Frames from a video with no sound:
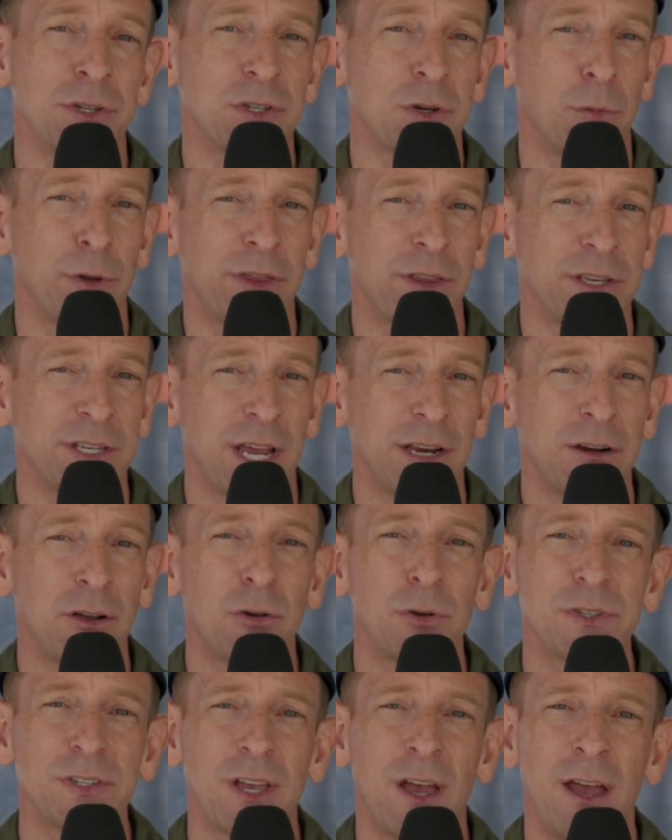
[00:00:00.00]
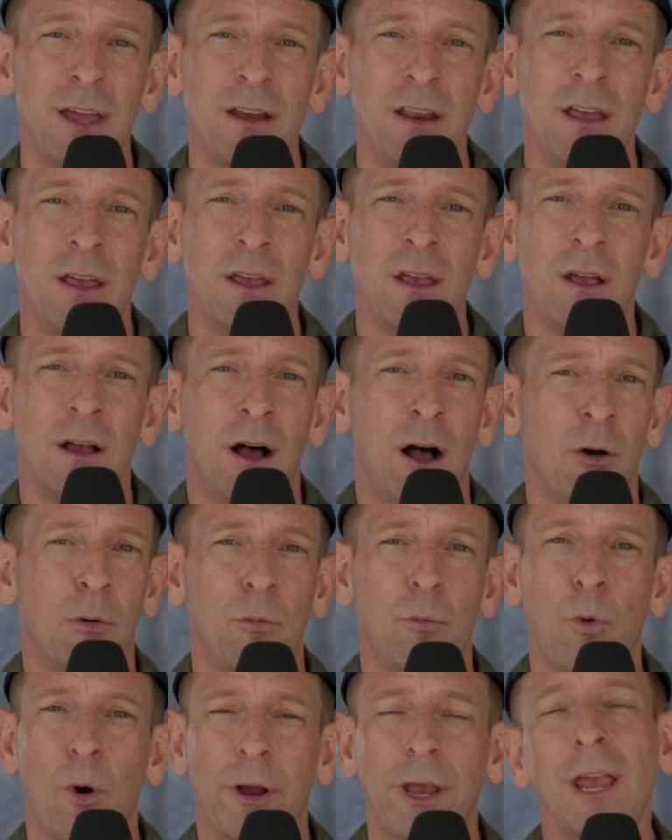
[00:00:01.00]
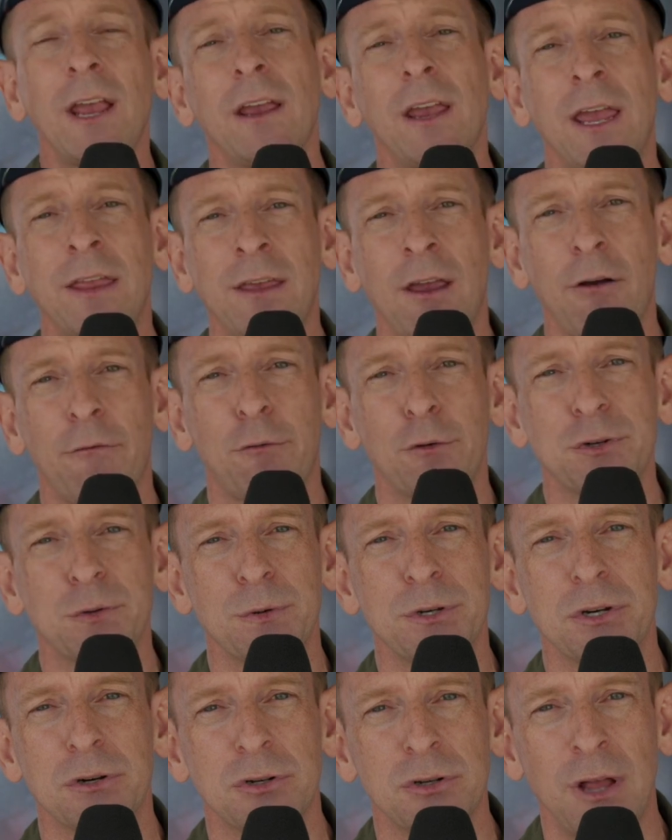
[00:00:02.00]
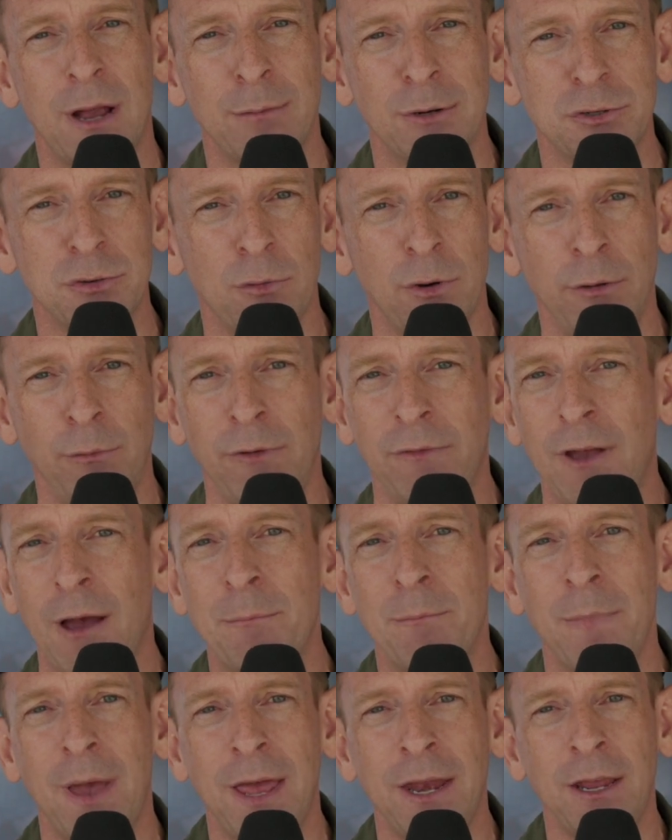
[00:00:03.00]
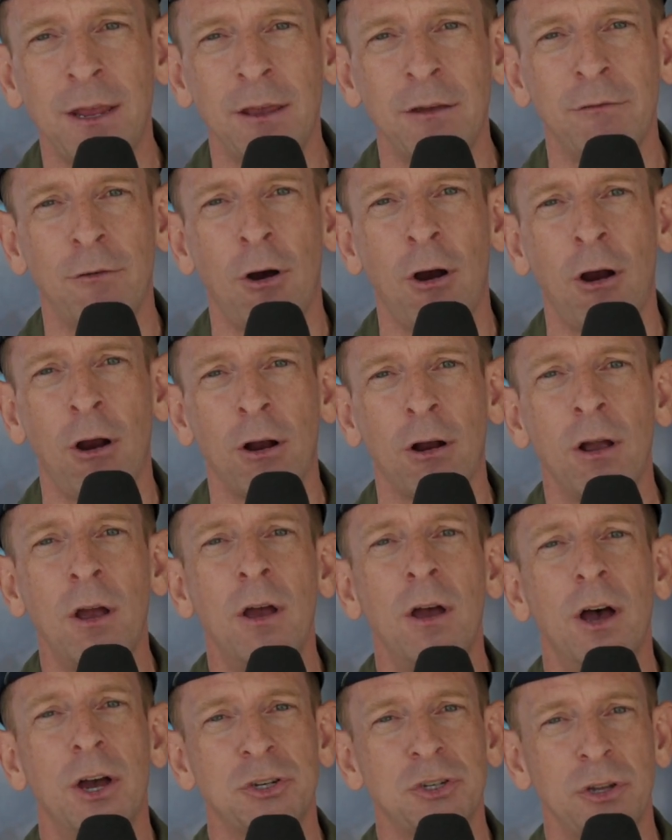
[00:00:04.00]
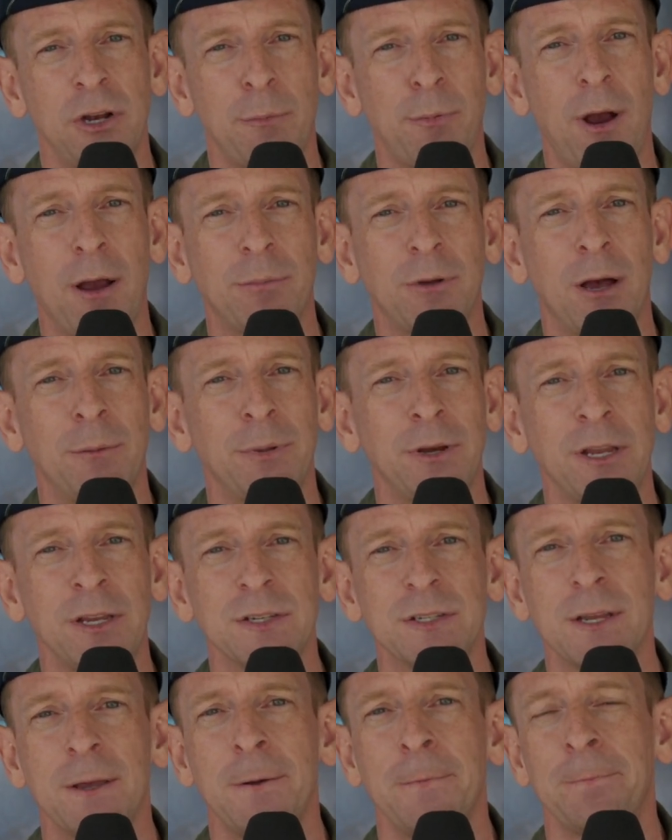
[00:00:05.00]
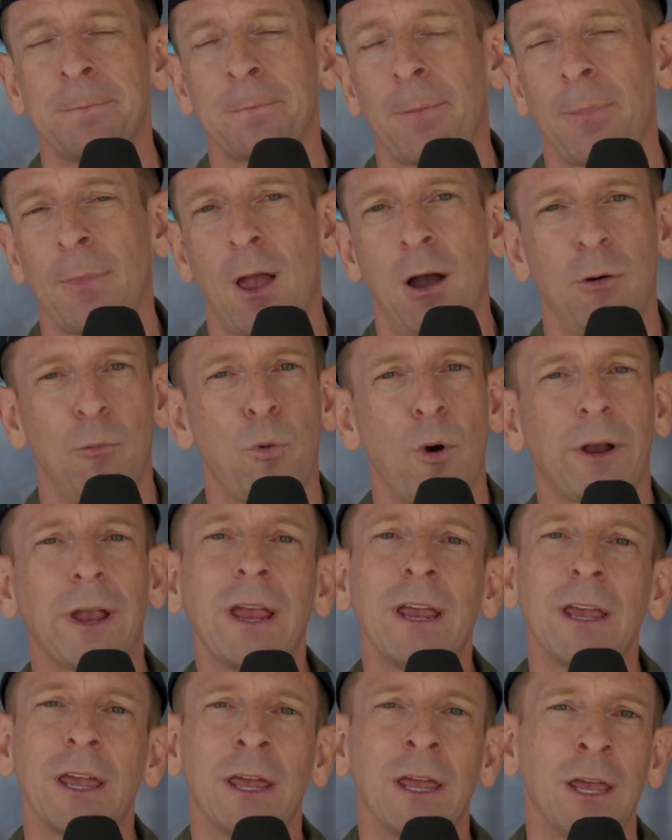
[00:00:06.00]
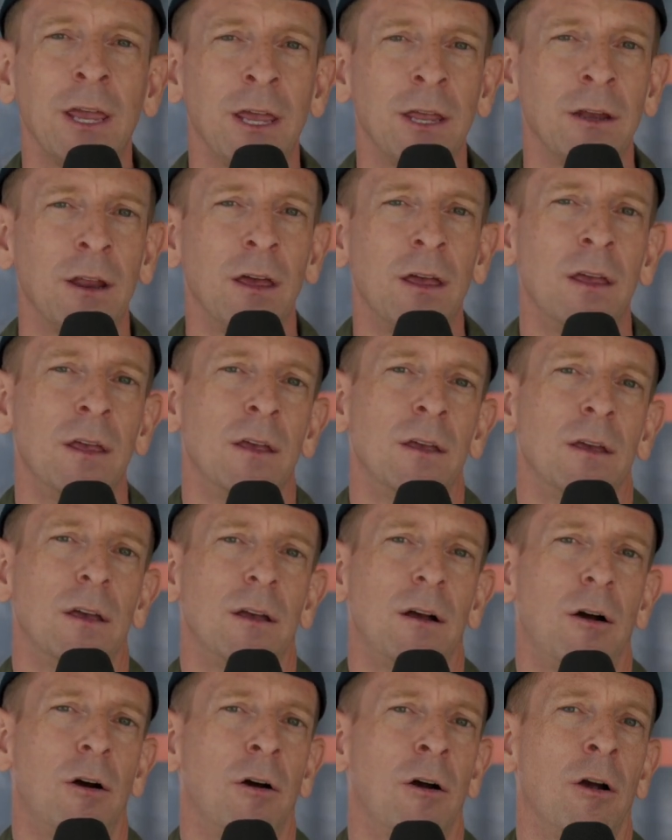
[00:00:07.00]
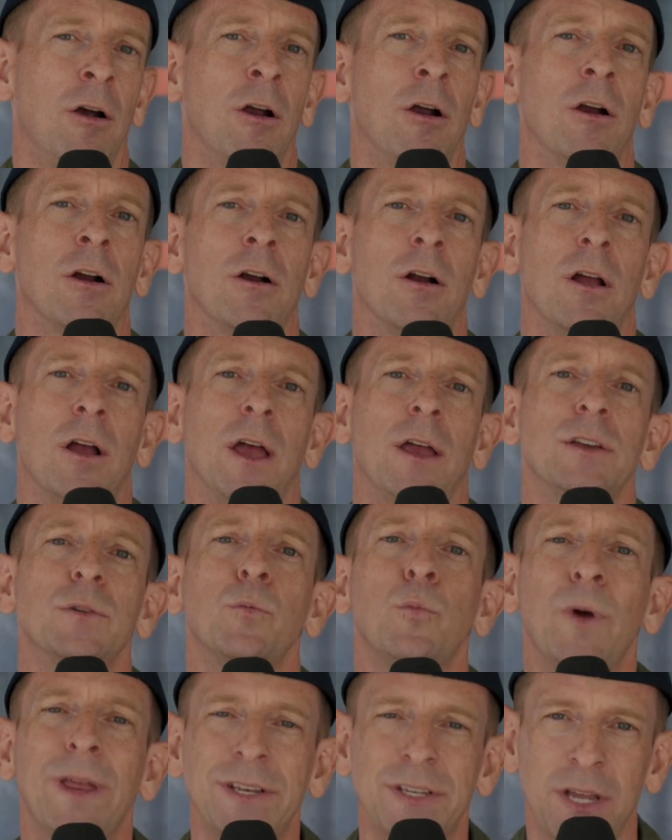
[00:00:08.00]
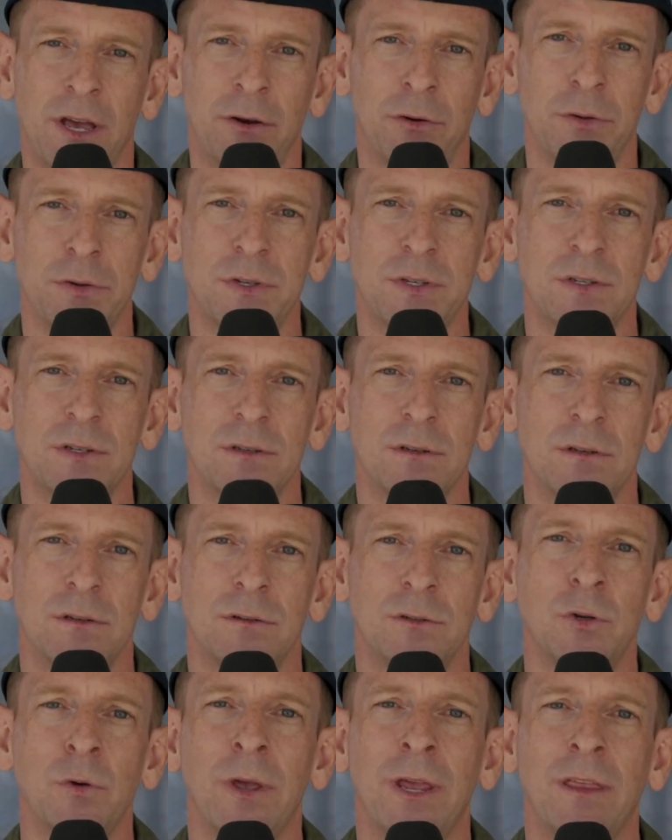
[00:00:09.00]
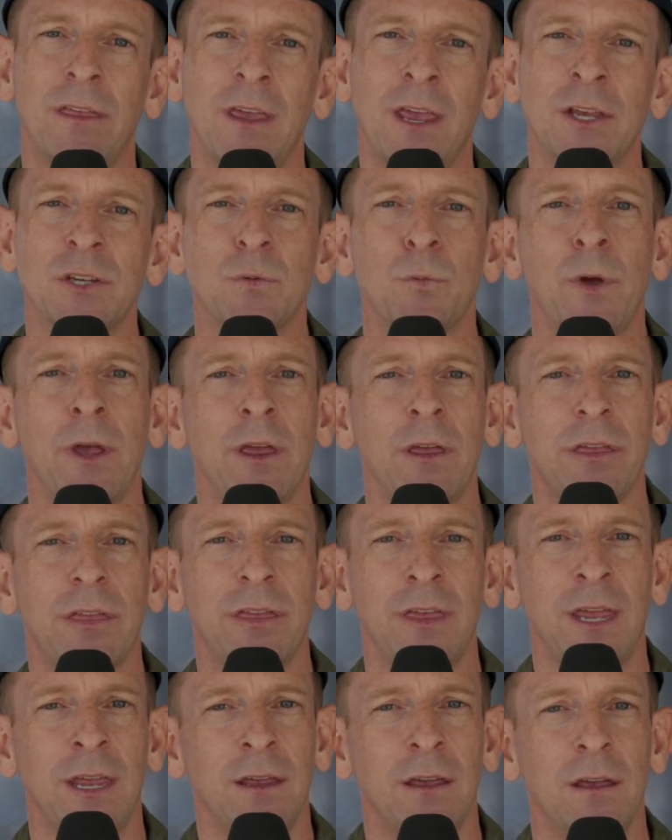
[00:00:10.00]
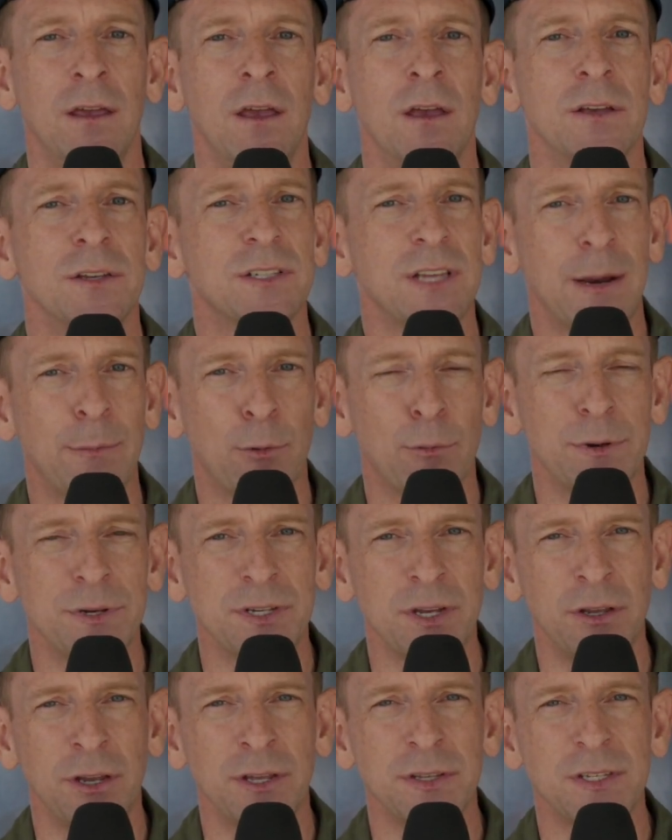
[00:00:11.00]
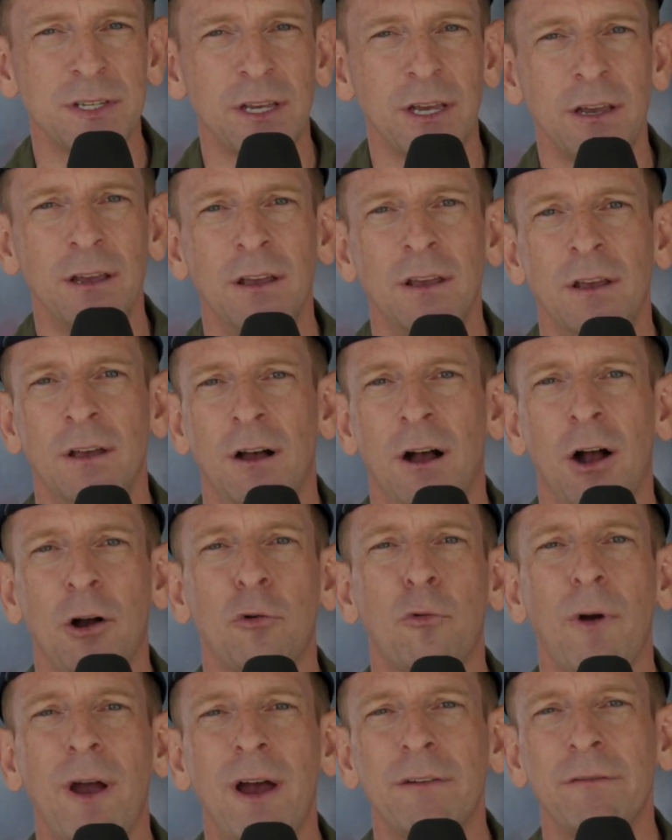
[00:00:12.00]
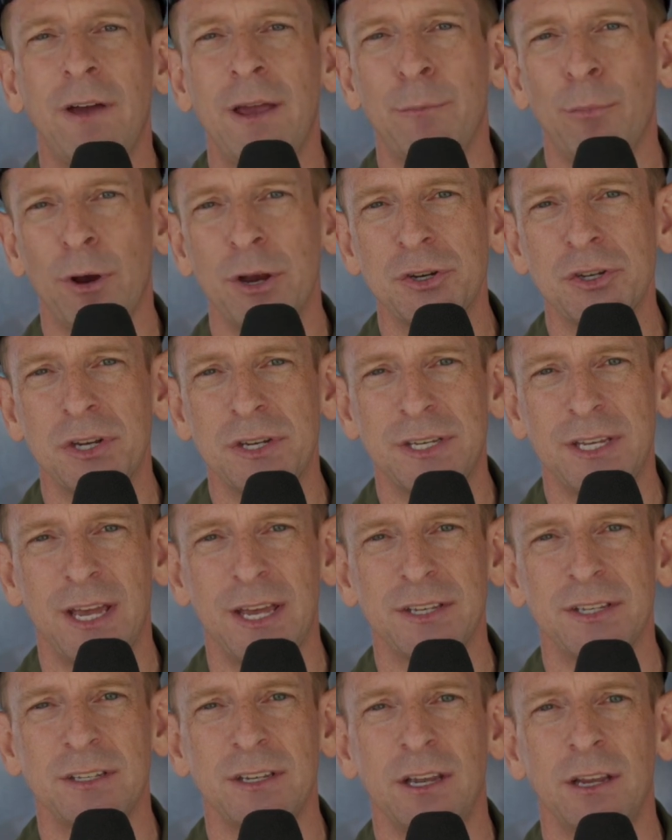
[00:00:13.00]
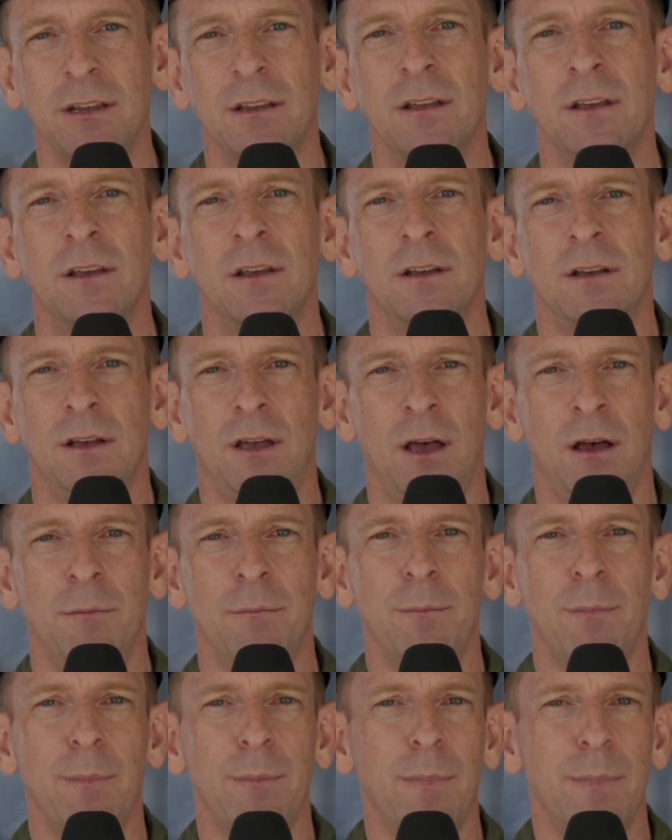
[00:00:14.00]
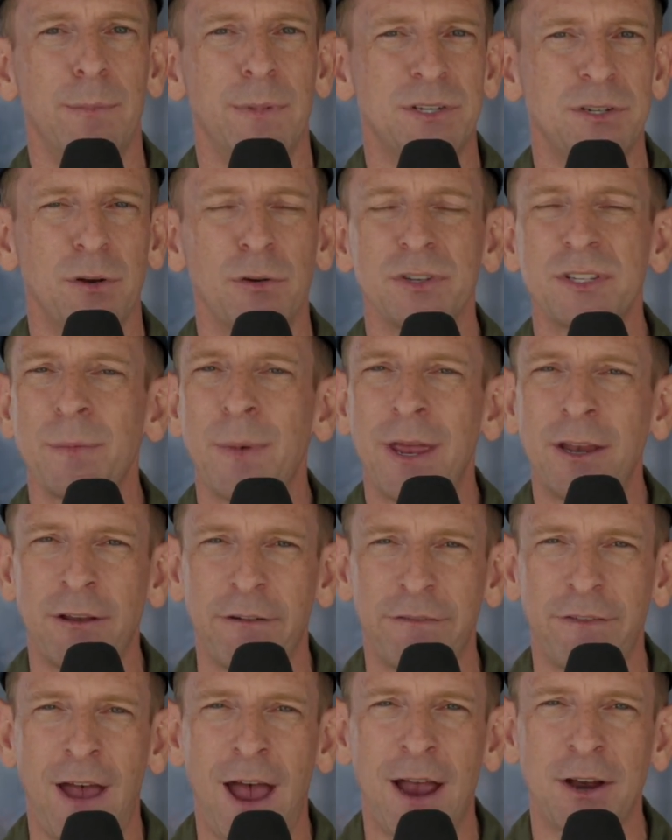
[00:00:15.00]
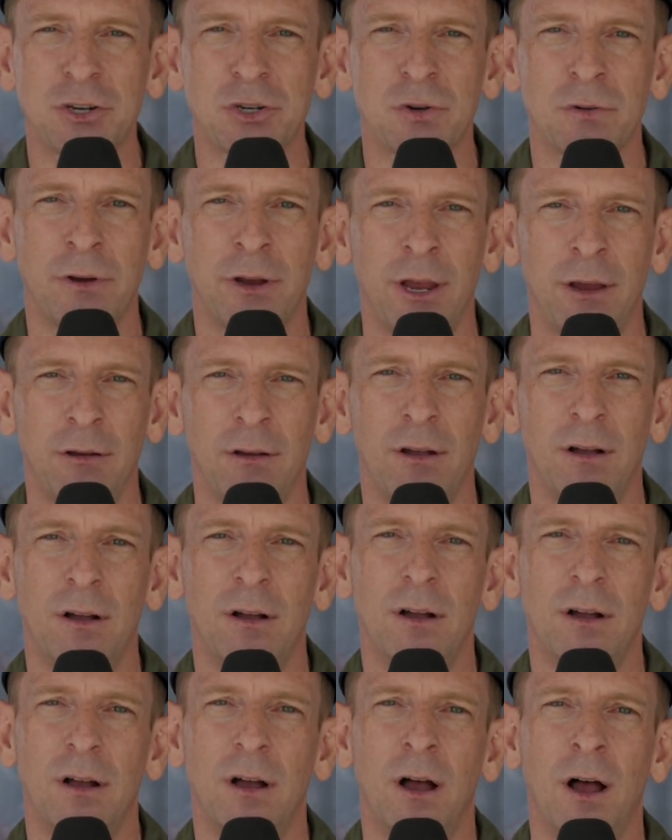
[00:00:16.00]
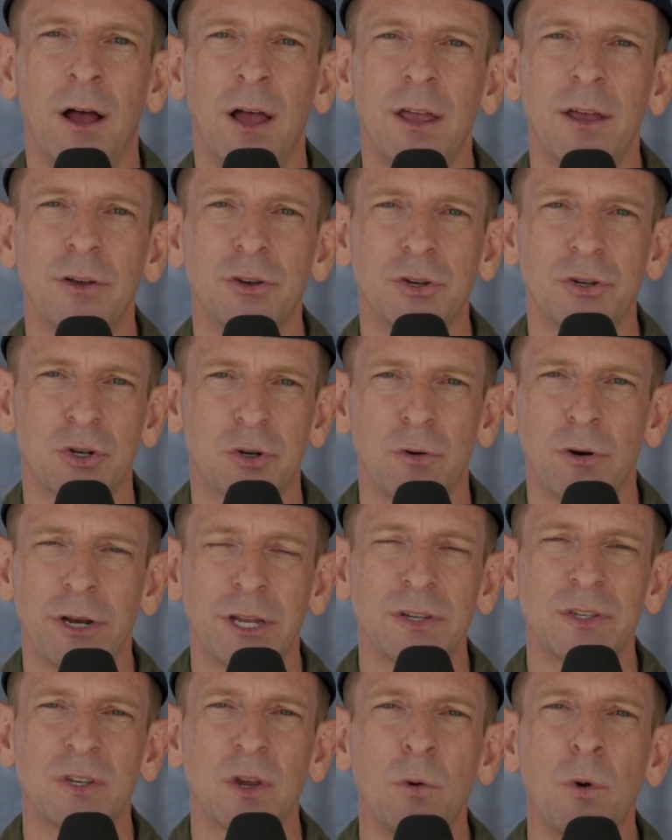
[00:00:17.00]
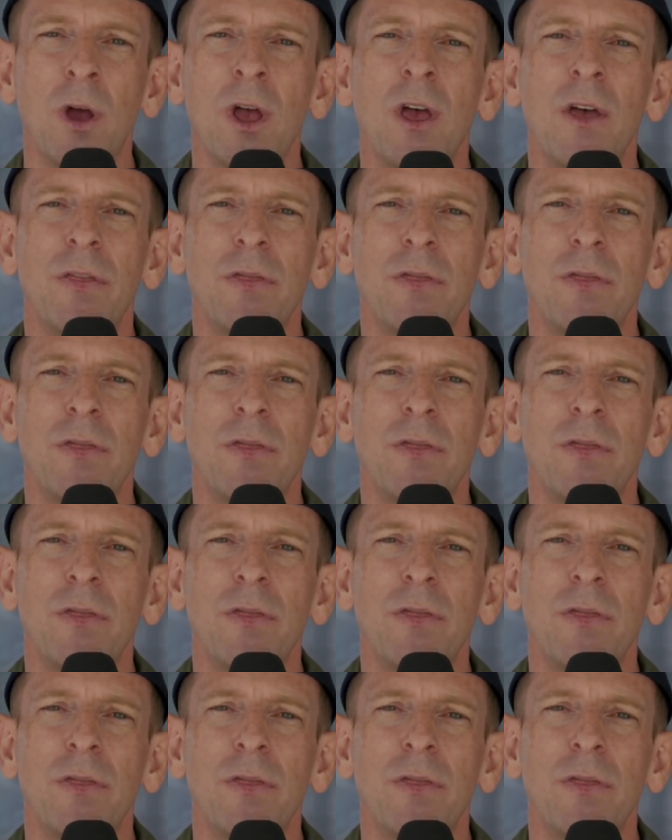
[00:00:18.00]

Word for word: And so, with the technical side, uh, working in the Air Force Research Laboratory, we've got many of our Agility Prime companies uh, working in our wind tunnels, doing things with think, cyber resiliency, uh, ground vibration testing, uh, materials and manufacturing, uh, surety. So